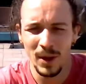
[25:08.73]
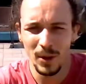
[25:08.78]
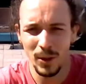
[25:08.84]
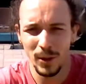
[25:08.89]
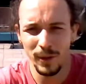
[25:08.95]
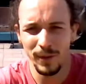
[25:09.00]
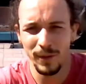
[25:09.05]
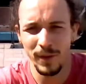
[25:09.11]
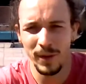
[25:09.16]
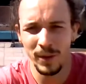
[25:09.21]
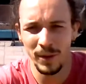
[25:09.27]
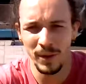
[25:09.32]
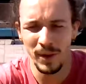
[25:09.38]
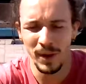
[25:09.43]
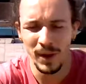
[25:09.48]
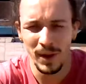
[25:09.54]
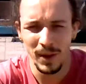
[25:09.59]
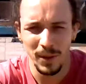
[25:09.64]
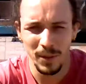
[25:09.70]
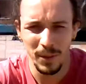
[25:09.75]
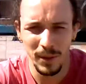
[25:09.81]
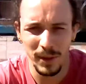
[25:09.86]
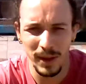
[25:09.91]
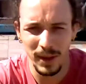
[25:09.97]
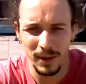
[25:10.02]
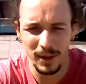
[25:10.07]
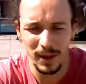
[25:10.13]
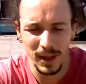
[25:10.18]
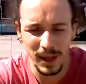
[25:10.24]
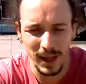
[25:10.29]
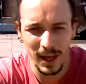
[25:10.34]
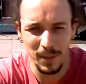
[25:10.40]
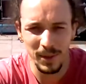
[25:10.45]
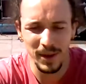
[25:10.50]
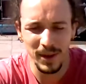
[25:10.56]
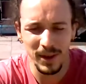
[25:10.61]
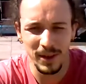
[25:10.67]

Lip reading: or a phone with a camera